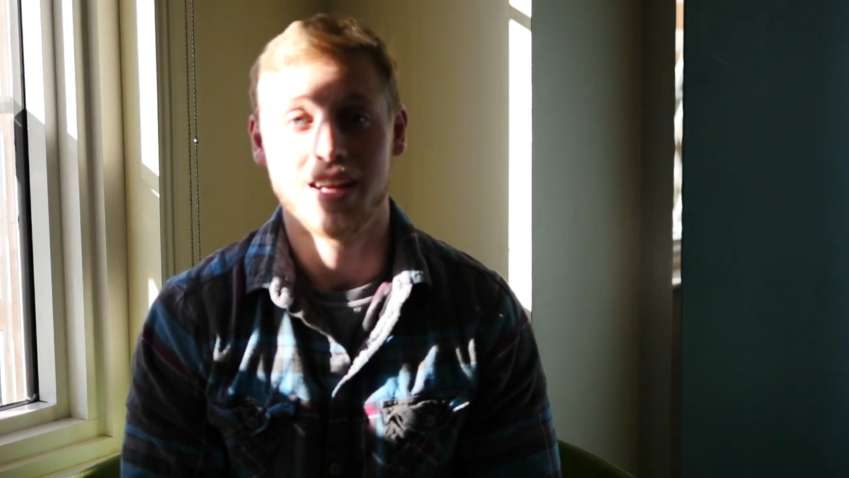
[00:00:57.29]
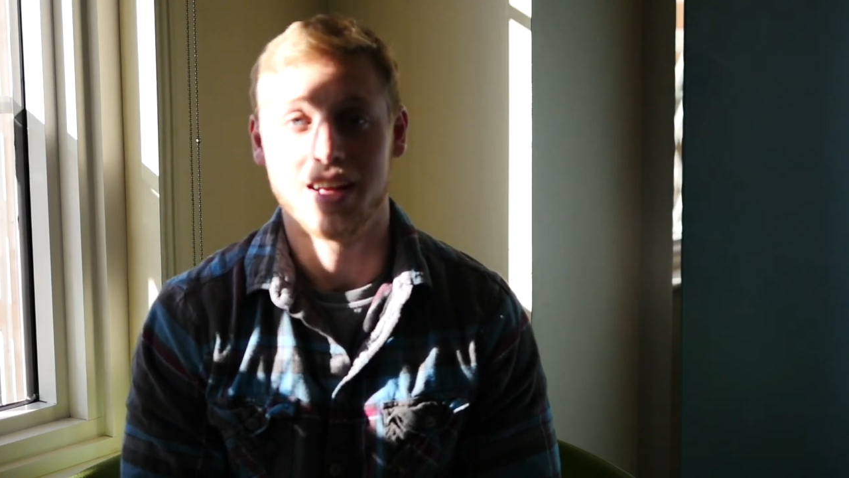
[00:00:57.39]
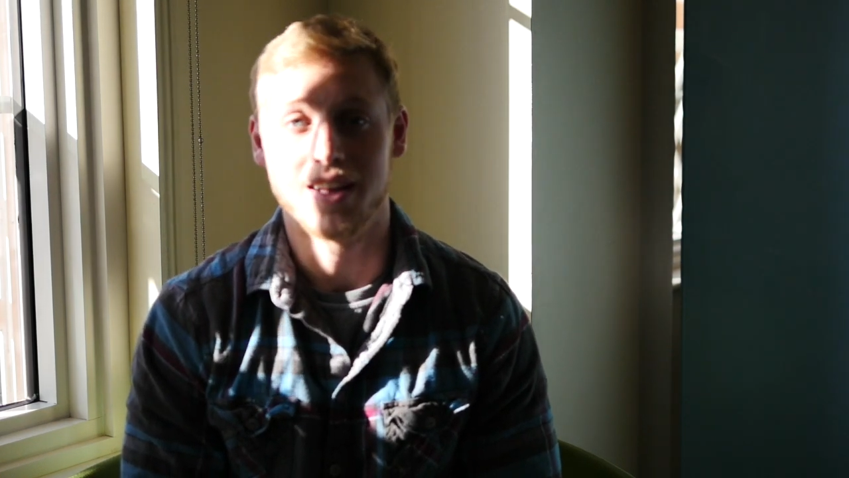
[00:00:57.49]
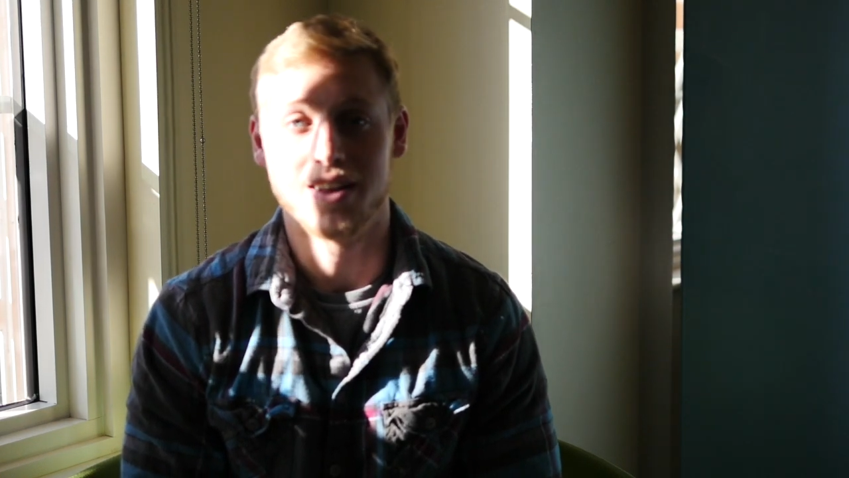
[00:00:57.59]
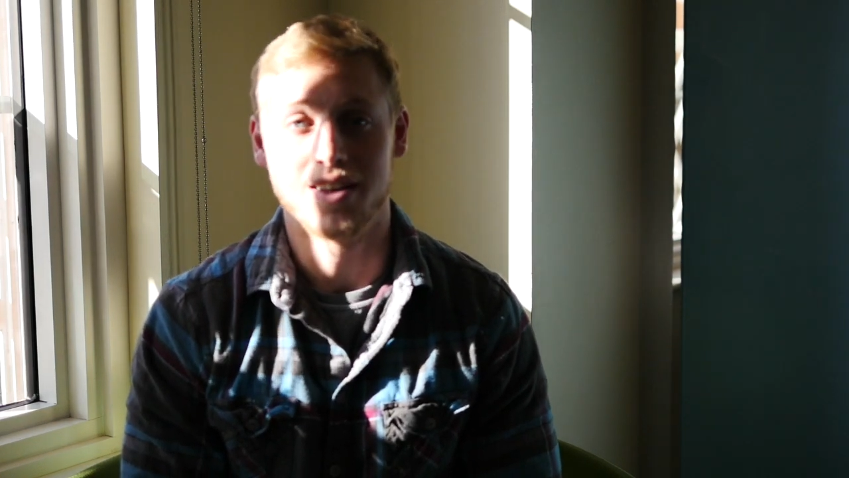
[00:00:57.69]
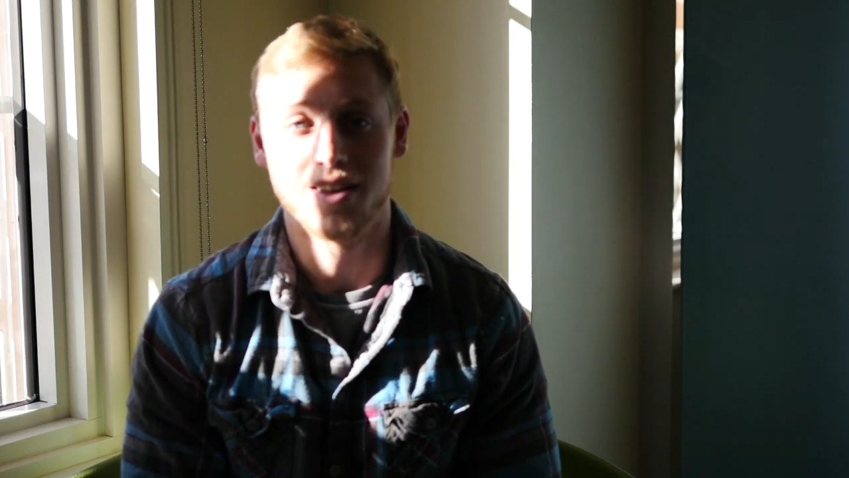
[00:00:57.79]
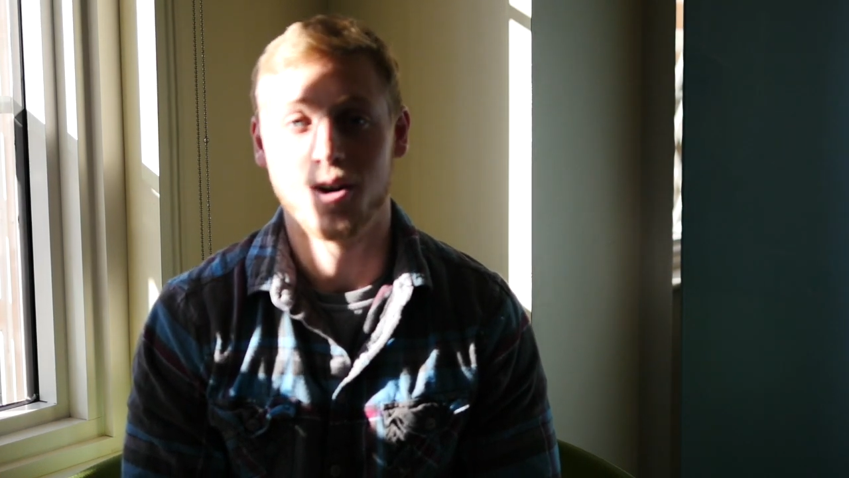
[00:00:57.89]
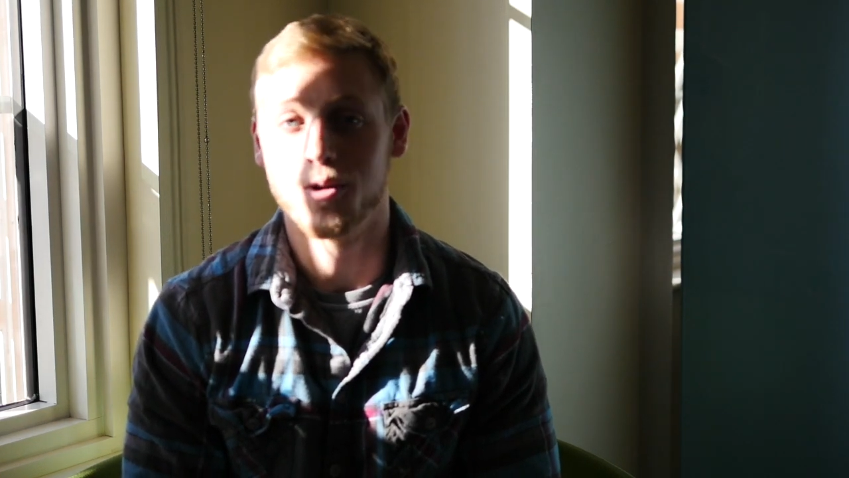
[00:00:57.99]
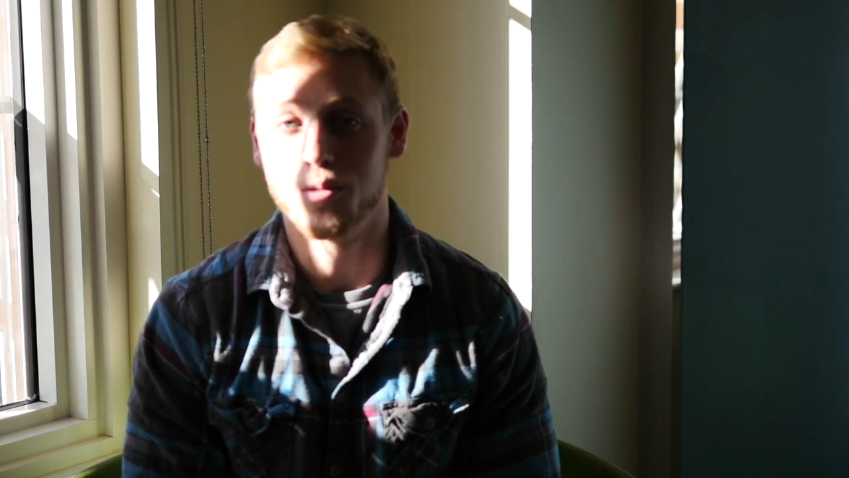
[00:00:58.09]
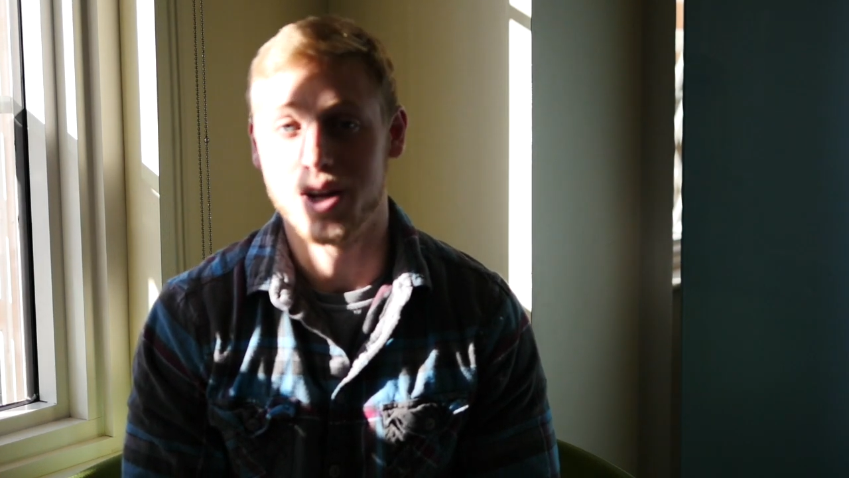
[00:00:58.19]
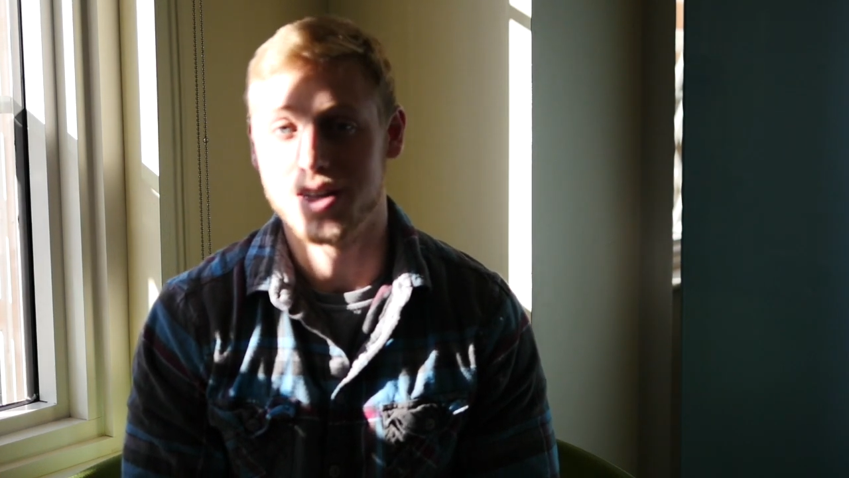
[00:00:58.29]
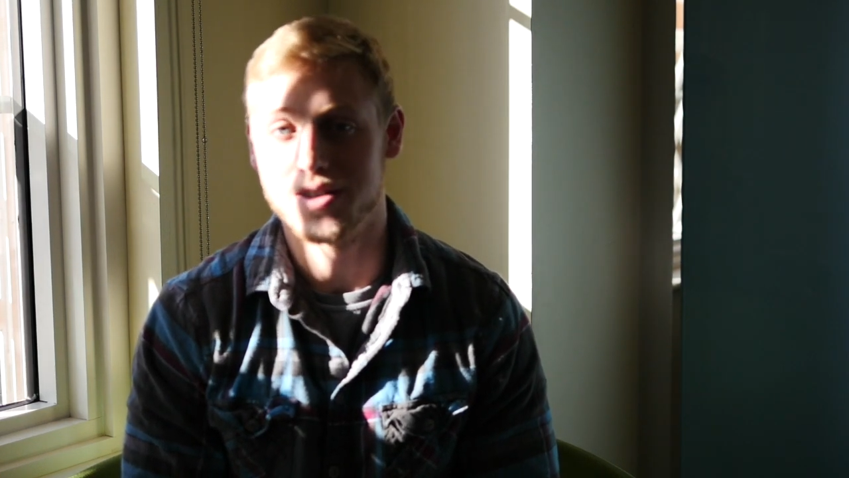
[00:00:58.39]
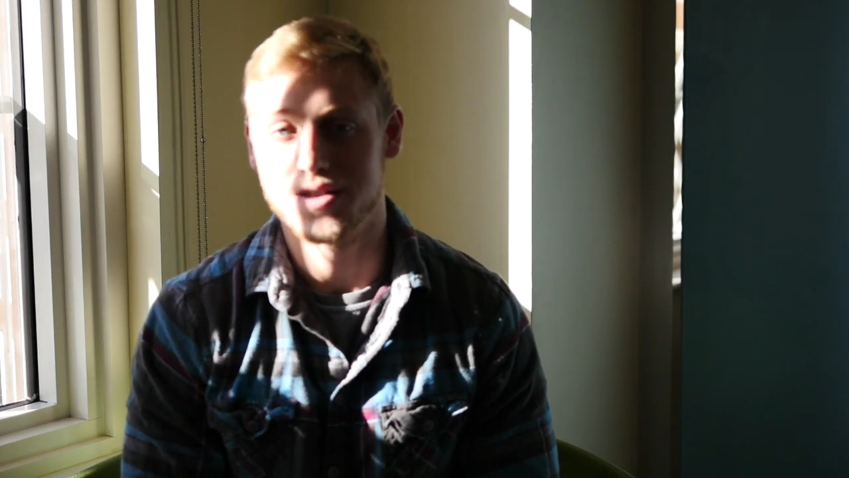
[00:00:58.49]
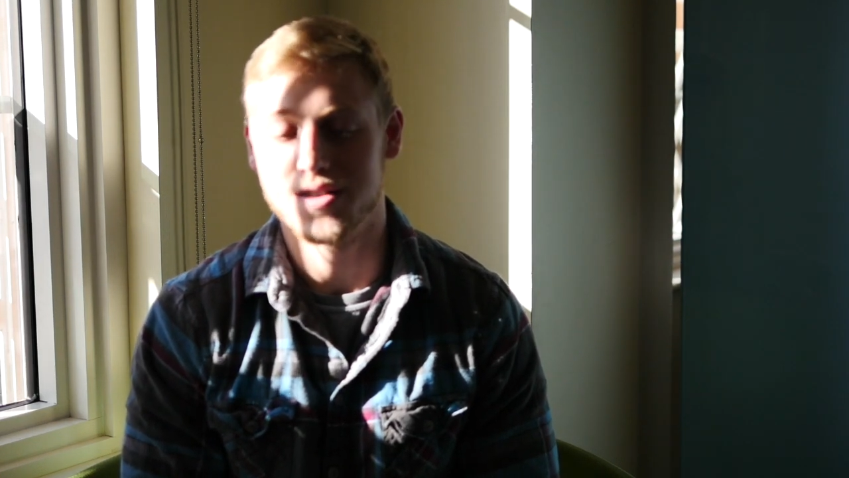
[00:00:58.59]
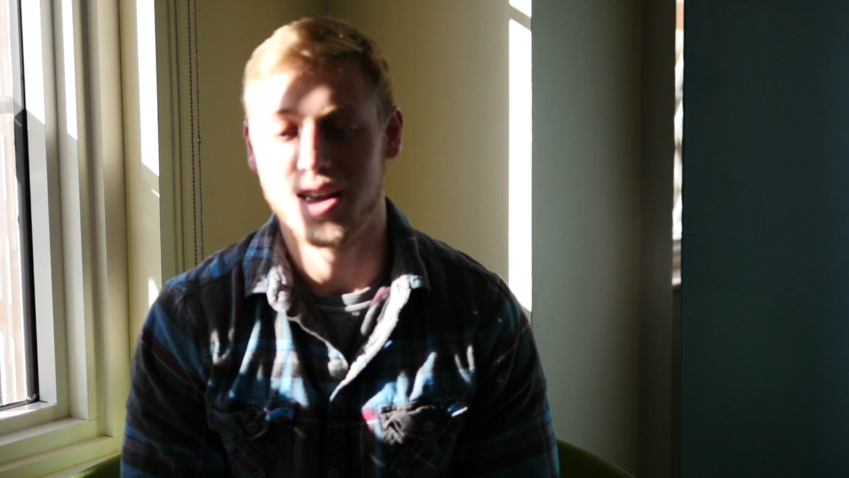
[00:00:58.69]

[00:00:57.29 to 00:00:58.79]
and other ways